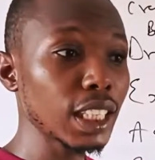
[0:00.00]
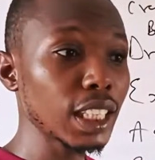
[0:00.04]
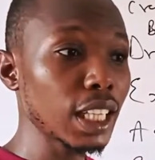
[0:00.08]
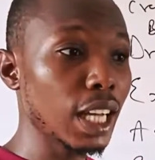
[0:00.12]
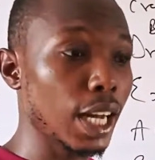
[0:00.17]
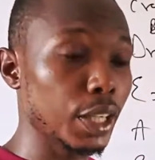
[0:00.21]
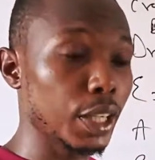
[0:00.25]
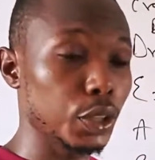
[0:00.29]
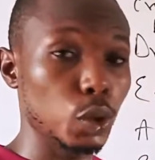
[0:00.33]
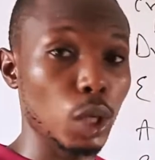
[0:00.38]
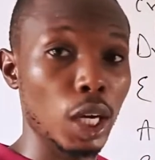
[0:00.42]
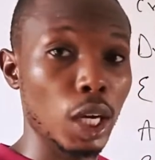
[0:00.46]

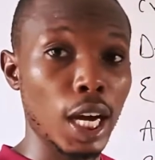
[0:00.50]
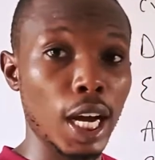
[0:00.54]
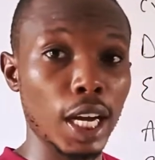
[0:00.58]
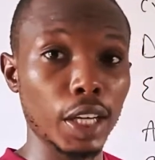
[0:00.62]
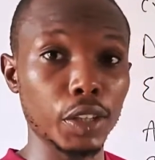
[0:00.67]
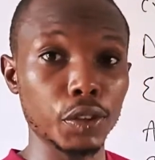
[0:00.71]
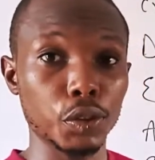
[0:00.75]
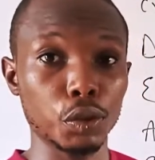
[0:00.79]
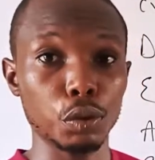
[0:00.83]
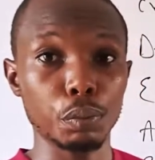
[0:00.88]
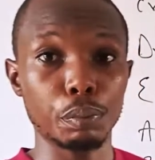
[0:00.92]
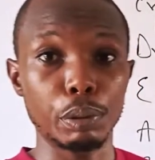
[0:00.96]
and you are
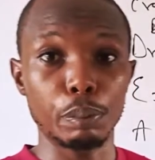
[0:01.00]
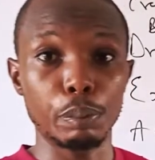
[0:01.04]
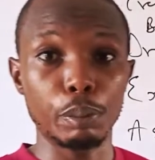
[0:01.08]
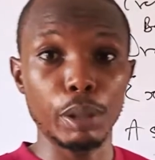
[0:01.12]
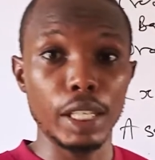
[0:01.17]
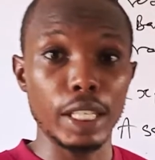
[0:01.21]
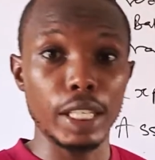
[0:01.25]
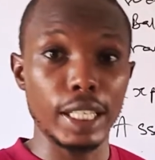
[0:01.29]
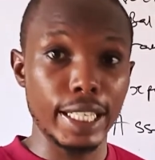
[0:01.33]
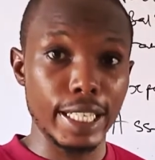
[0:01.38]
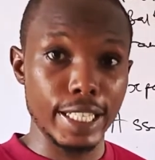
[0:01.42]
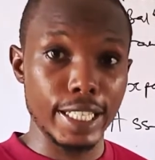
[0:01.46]
asked to prepare
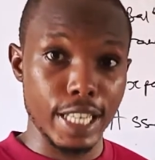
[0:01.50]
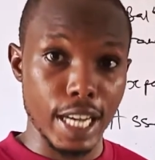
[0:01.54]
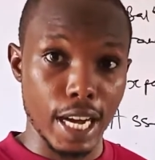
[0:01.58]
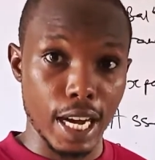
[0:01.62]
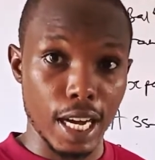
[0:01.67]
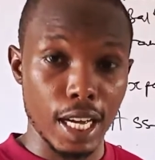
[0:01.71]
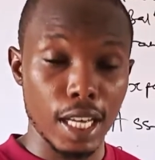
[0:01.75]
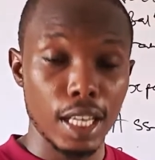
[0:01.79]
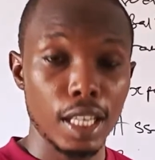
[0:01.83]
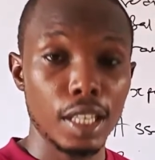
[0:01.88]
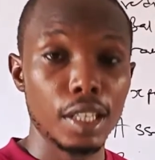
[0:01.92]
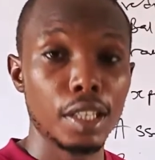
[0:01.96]
a
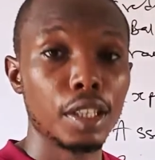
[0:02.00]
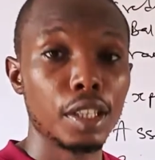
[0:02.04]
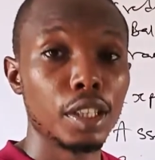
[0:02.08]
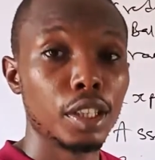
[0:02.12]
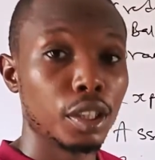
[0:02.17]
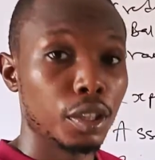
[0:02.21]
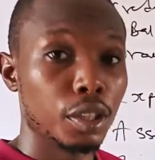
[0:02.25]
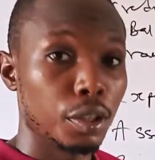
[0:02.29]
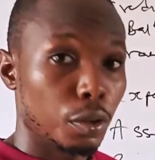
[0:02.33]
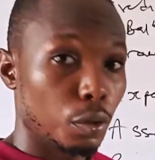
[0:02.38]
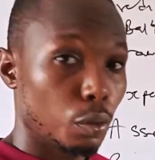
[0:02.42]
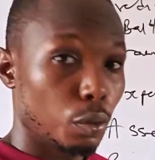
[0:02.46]
ledger,
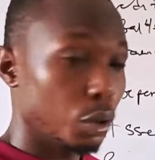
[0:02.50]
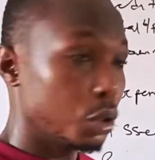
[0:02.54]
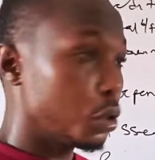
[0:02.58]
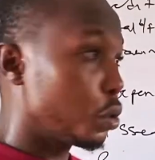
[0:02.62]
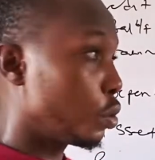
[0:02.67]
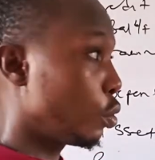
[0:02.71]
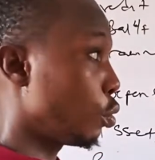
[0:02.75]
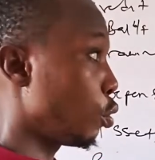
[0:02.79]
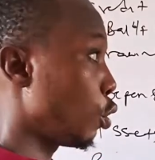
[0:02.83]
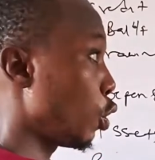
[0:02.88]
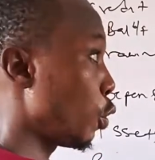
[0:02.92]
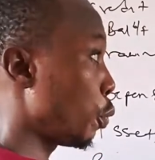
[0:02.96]
once
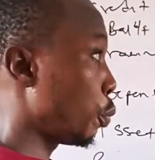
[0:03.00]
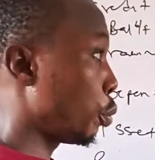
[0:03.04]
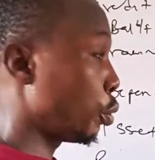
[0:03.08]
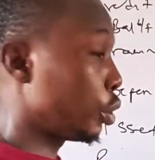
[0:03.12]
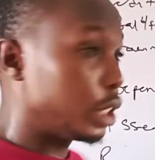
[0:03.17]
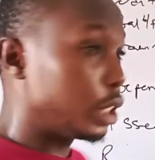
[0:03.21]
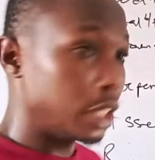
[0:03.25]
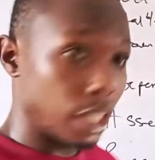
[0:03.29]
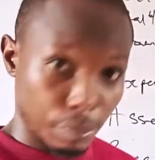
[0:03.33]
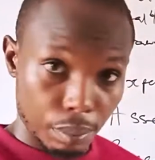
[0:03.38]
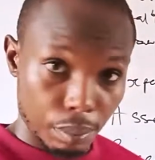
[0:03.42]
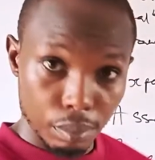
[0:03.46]
you
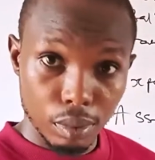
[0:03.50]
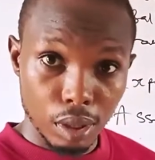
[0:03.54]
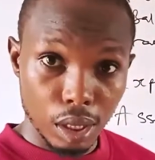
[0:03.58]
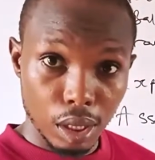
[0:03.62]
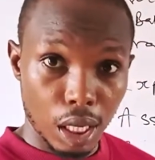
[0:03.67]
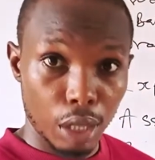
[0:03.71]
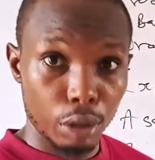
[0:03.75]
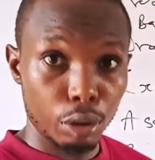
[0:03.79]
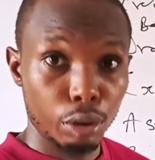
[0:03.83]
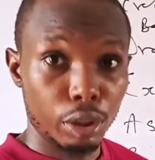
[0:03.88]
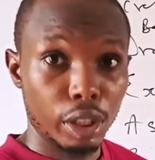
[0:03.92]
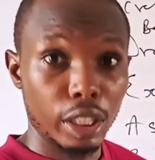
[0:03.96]
open them
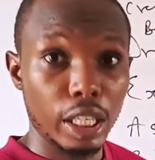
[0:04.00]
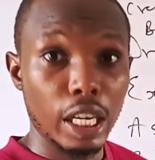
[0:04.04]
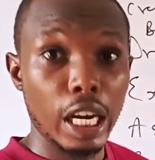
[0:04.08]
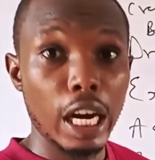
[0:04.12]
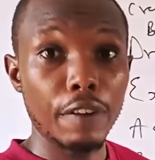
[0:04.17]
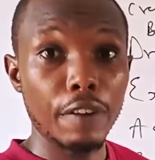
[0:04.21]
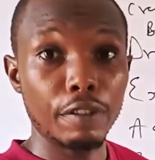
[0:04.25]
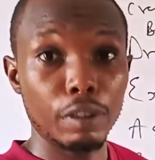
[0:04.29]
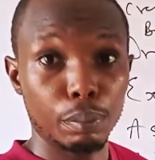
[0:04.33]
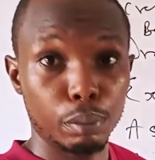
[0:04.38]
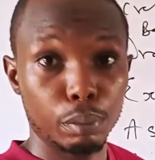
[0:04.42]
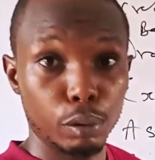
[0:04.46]
and you already
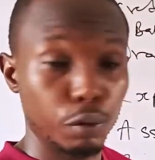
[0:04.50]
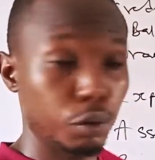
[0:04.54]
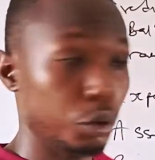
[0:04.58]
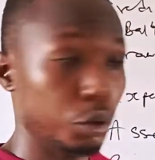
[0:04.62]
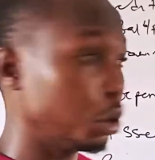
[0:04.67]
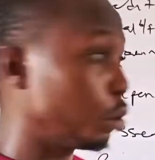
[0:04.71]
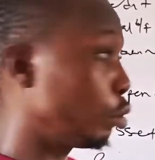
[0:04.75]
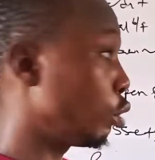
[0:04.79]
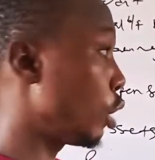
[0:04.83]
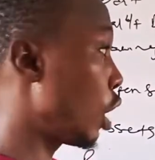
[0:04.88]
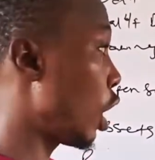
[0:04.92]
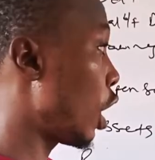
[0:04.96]
have the
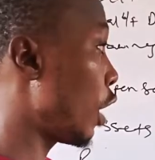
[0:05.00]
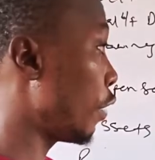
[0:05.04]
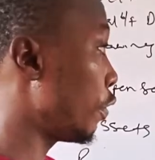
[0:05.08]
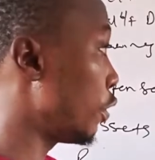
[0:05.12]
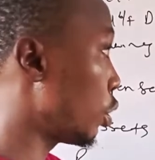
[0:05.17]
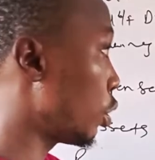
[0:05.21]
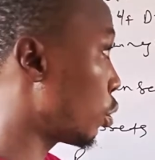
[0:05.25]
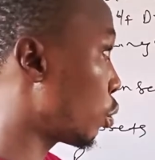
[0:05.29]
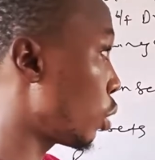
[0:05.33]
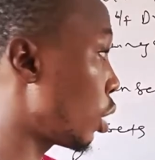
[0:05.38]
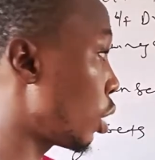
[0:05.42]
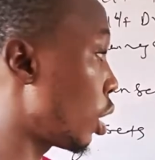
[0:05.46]
provision, you have
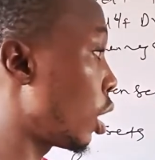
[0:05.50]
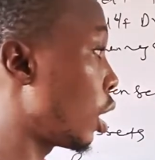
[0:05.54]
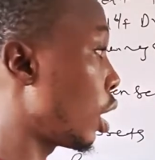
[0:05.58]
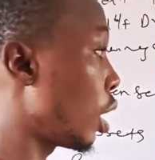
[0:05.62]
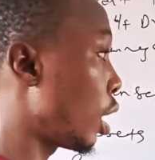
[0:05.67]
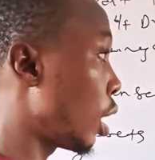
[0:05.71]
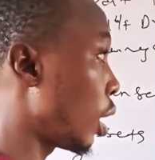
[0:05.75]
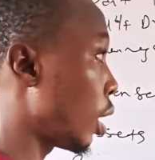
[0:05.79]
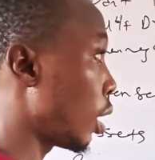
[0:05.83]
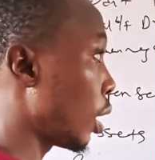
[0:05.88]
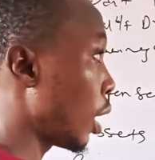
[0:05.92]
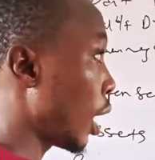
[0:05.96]
these
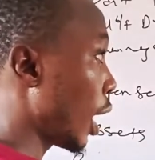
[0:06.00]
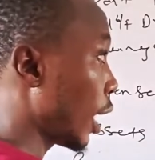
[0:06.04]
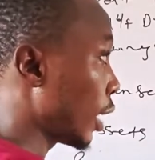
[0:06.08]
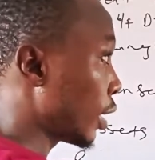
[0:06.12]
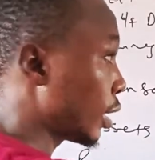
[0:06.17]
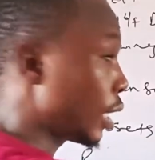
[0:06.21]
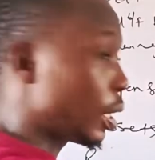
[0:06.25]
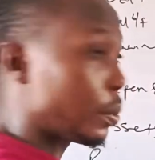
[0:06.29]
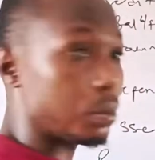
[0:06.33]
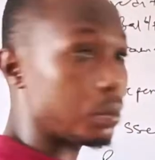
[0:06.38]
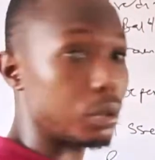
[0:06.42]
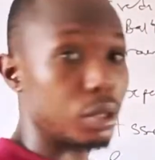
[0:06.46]

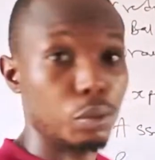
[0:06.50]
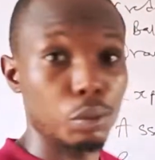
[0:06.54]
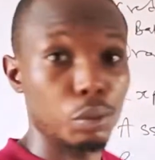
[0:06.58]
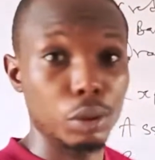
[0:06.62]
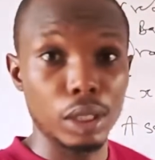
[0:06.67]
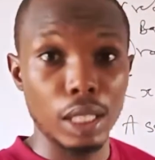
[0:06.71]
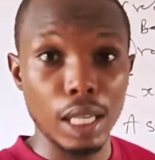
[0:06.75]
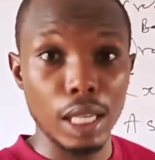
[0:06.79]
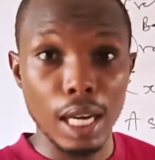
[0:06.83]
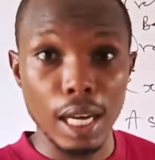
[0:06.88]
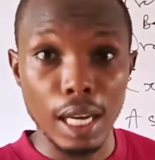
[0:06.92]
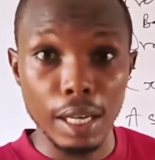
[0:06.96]
items with
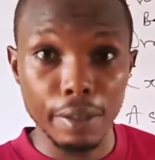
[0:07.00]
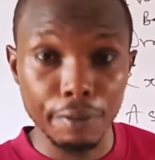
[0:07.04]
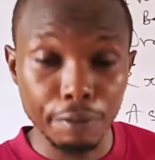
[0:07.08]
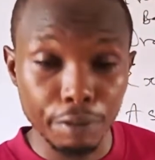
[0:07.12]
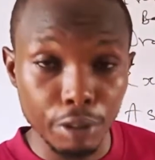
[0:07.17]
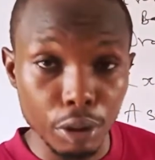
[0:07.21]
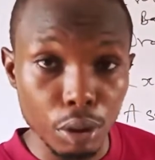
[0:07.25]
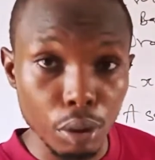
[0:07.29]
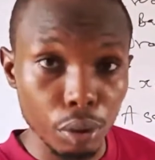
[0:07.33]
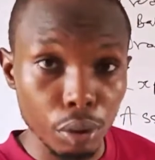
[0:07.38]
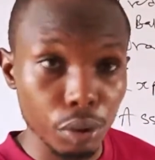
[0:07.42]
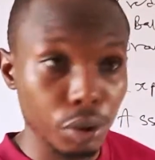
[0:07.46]
their
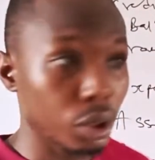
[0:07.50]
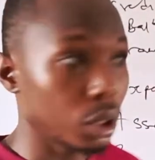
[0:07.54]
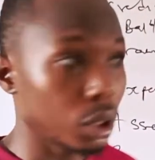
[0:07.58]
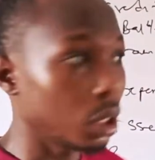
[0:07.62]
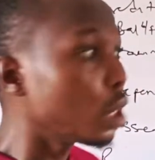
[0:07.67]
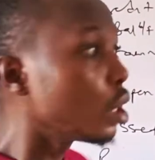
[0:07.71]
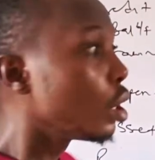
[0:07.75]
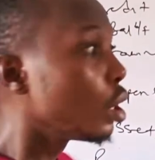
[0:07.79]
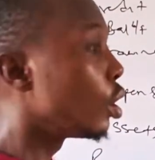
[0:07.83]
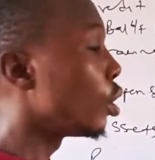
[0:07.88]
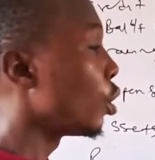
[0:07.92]
figures.